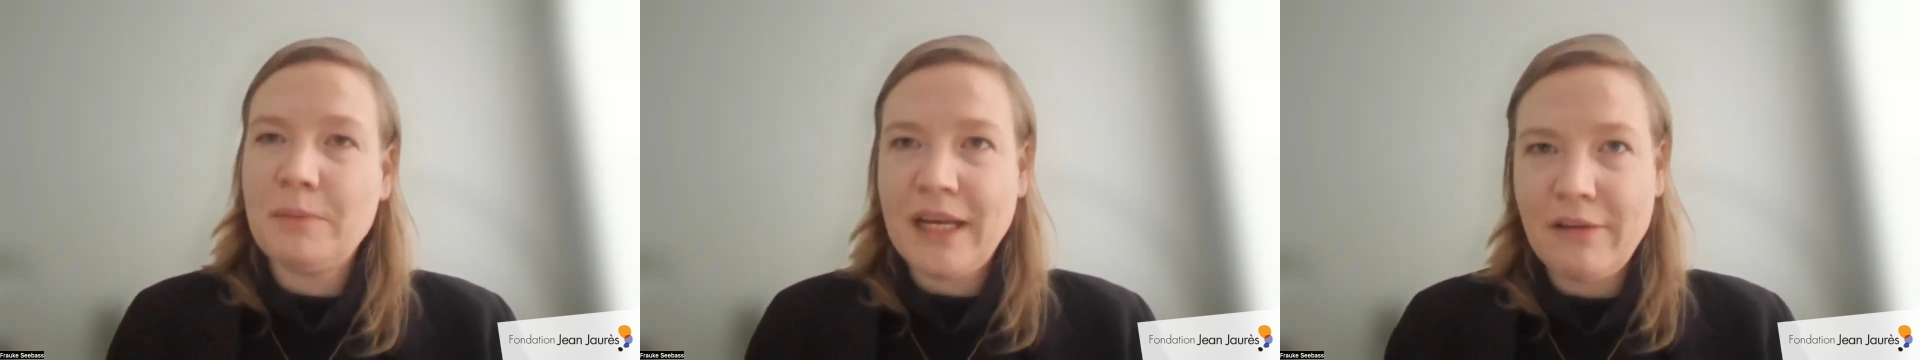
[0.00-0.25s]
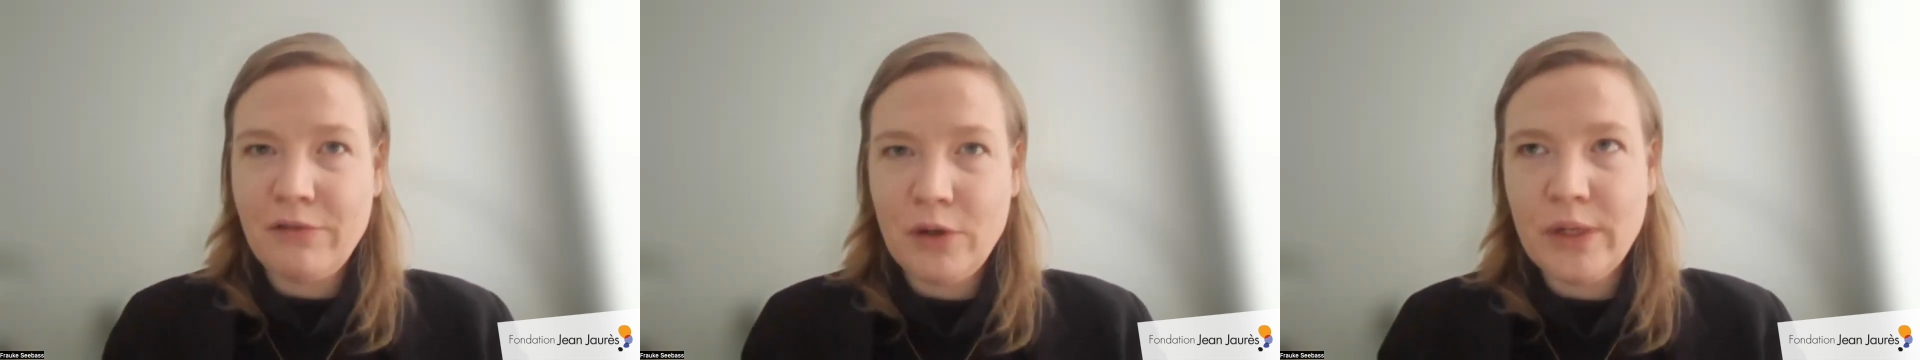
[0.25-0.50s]
by
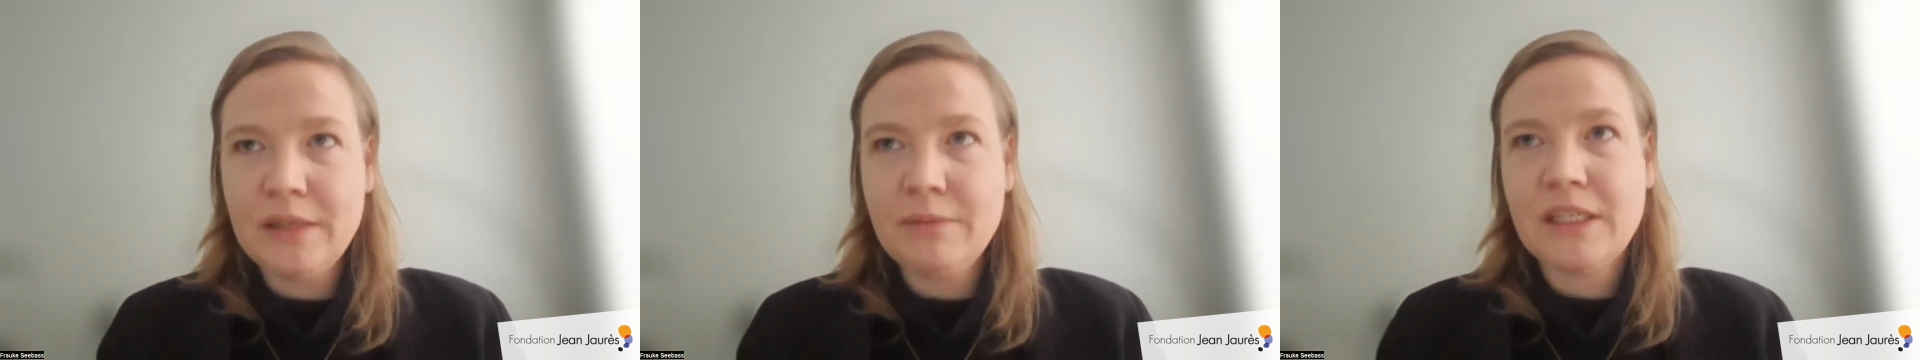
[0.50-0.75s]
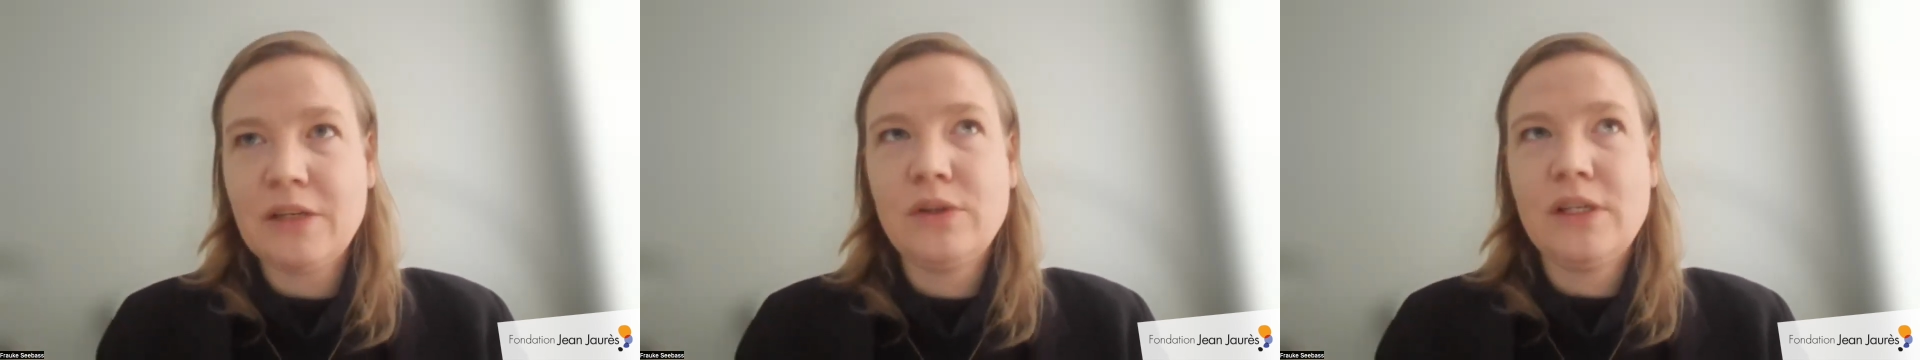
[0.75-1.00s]
everyone,
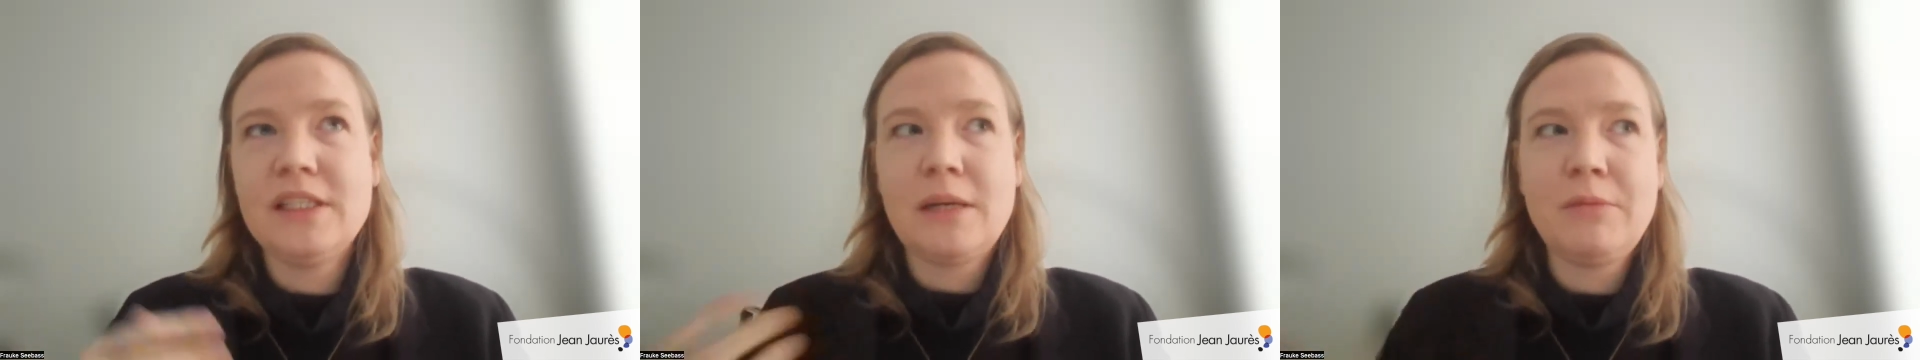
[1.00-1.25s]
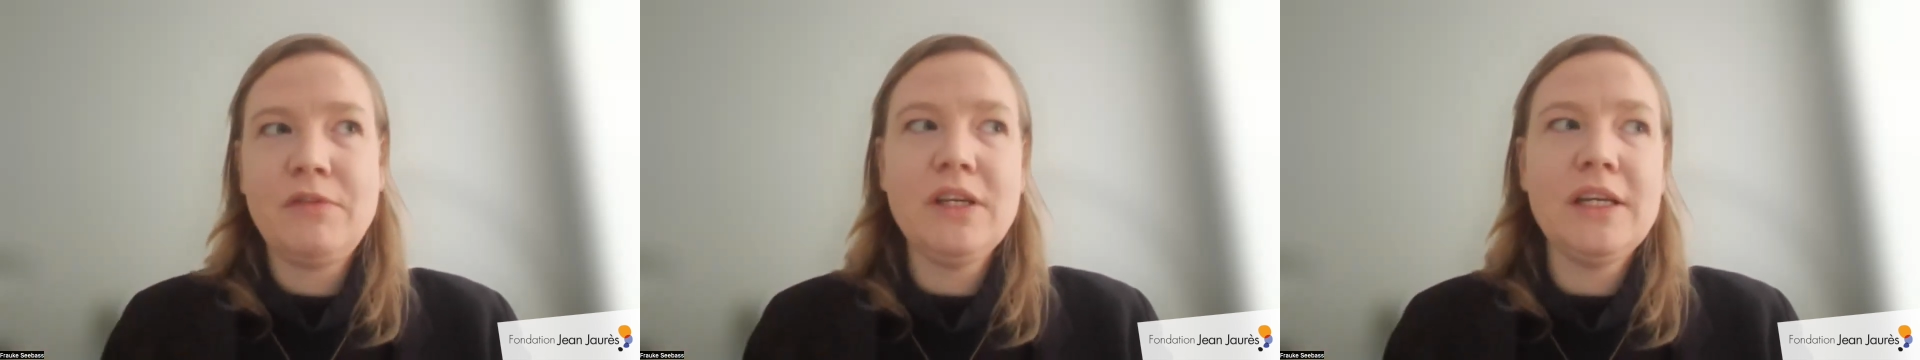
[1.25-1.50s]
but only
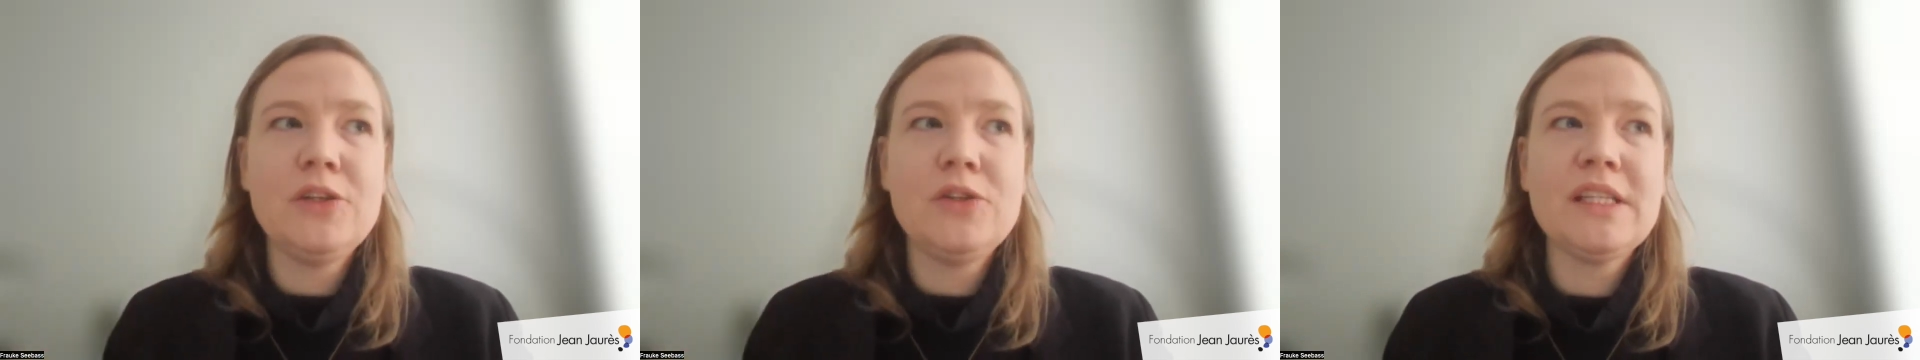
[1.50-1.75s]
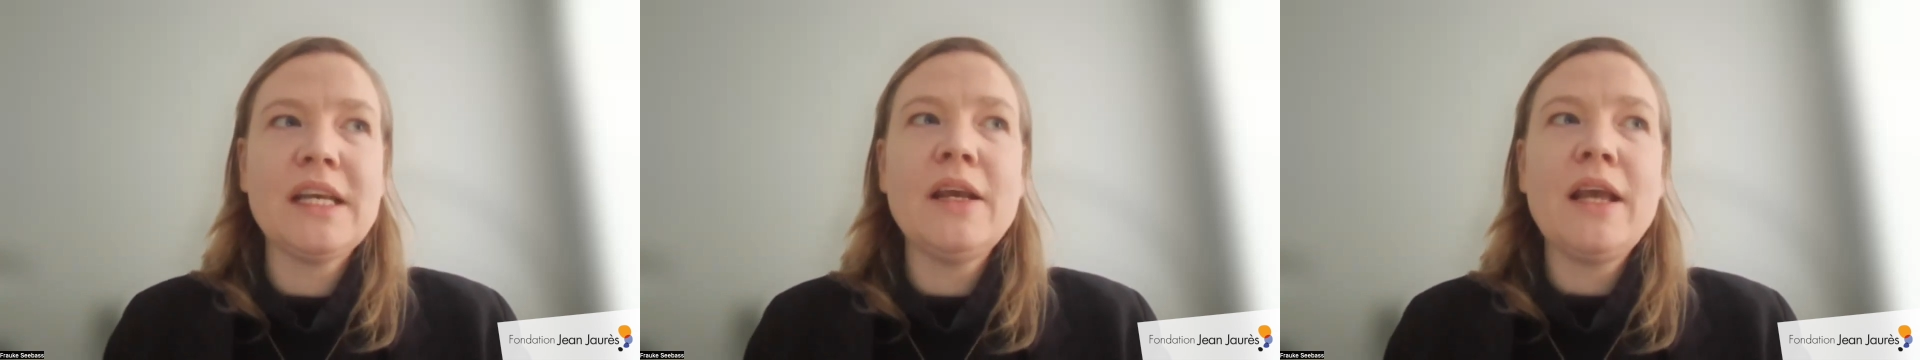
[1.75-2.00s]
some of the countries.